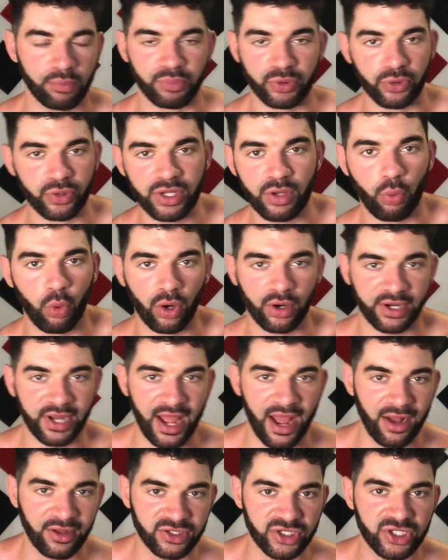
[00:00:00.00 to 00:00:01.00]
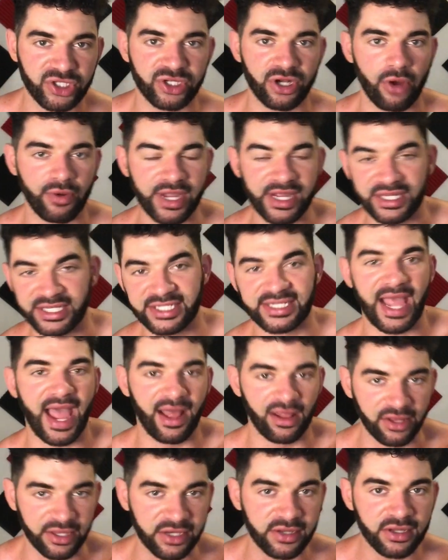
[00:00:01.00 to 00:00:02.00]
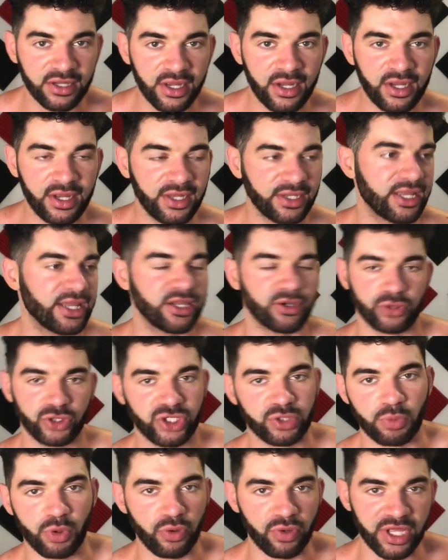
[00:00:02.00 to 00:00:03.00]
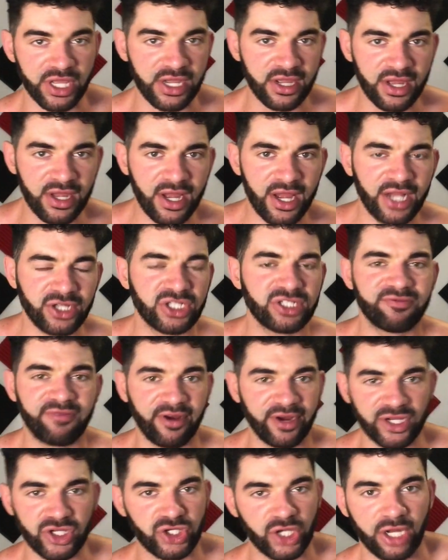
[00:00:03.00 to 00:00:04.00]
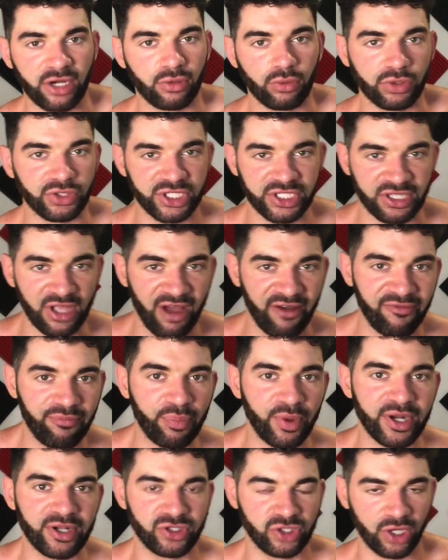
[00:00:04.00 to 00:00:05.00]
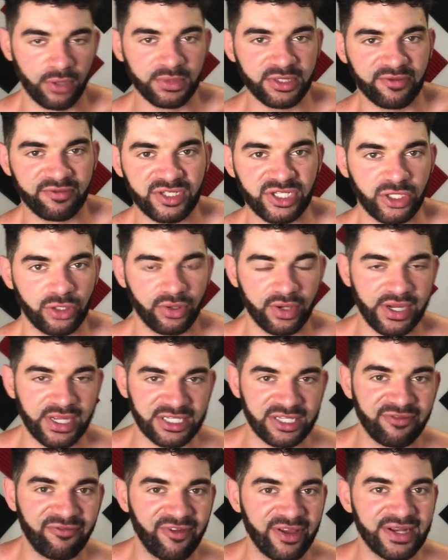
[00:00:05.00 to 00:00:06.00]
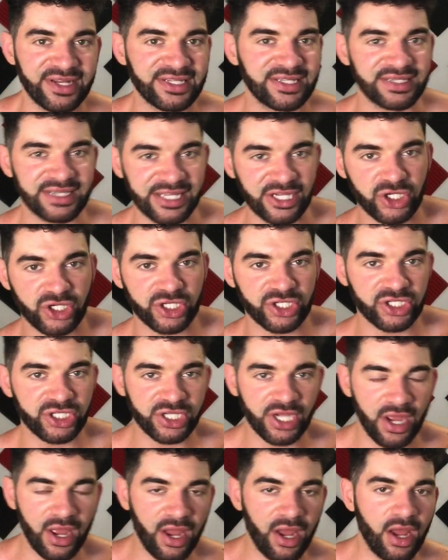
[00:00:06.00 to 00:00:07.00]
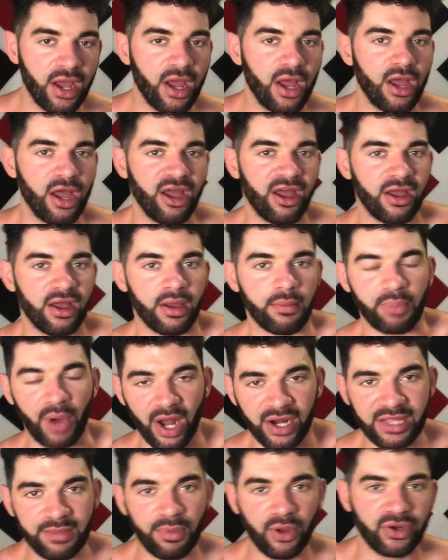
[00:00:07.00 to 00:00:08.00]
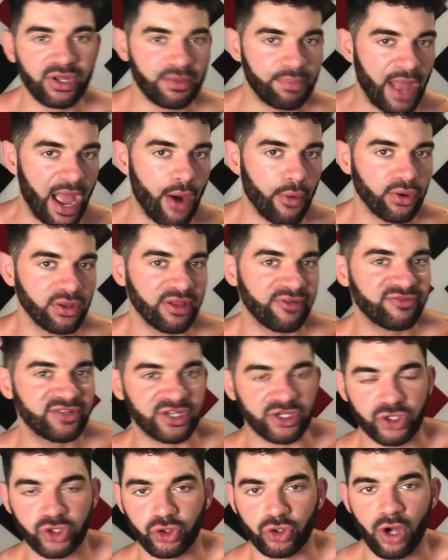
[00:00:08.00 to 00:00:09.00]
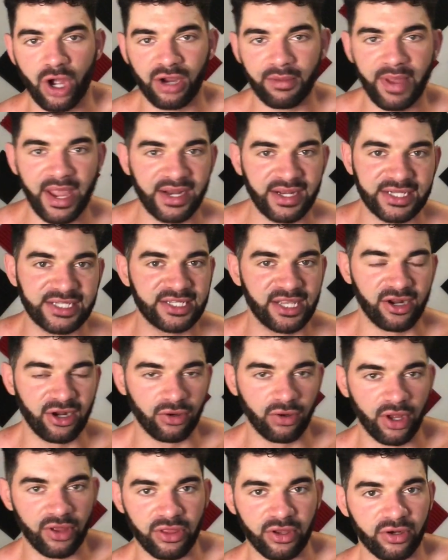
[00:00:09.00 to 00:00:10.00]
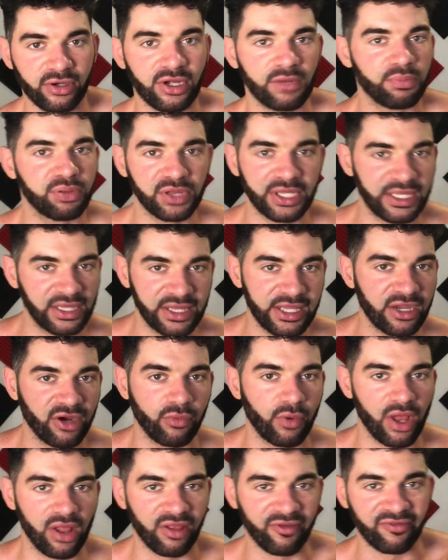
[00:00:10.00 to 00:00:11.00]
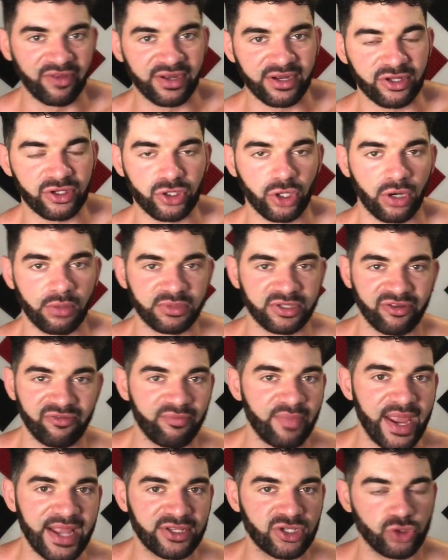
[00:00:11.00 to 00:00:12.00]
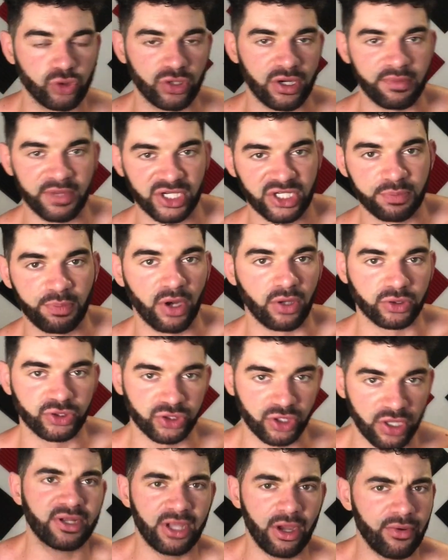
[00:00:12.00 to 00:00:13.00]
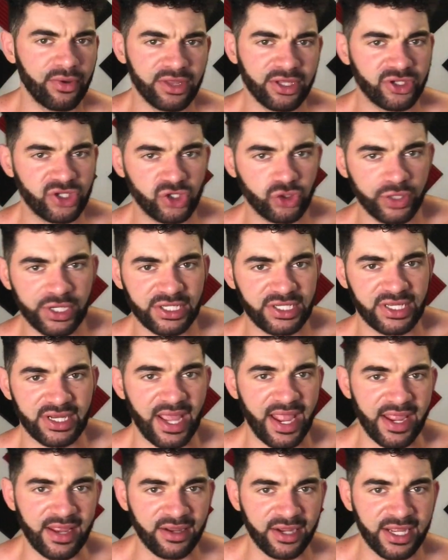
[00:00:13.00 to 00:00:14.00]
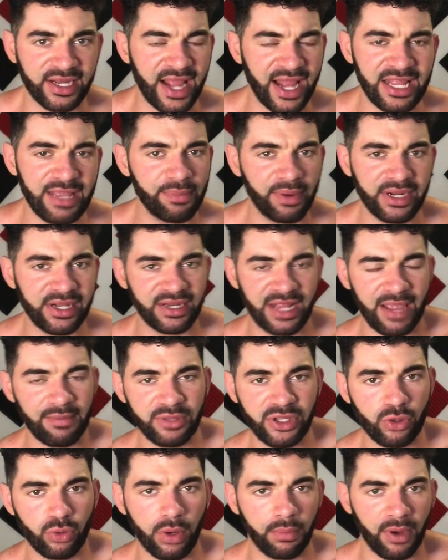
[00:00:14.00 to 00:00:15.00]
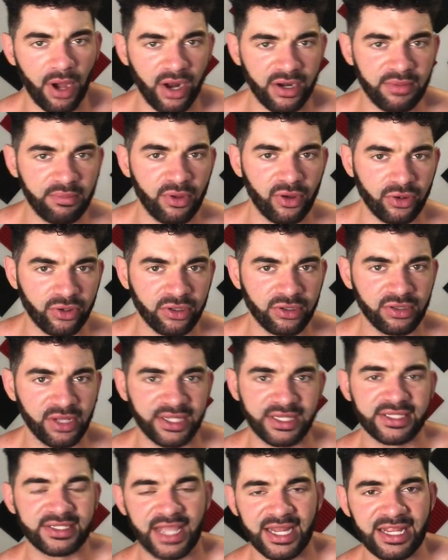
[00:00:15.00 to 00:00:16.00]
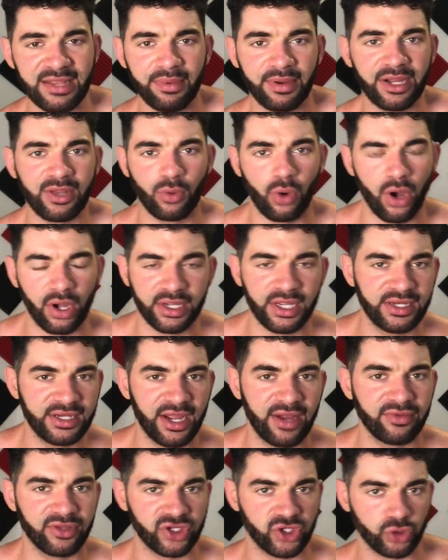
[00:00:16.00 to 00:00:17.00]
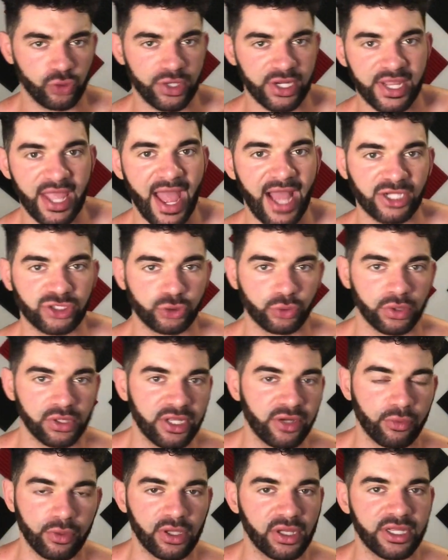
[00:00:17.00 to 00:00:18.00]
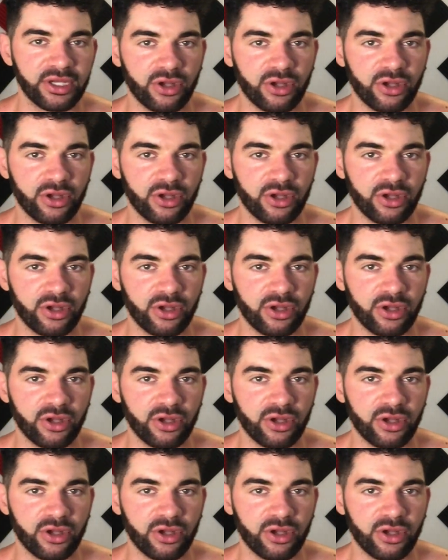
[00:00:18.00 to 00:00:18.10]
booty workouts, you know, eat a salad, get your smoothie, just very general stuff. But in terms of serious fitness niches, bodybuilding, powerlifting, strongman, etc., they're completely irrelevant in terms of mainstream exposure. Go in the street today. Can anybody name you a bodybuilder? Like, does anybody walking down the street casually really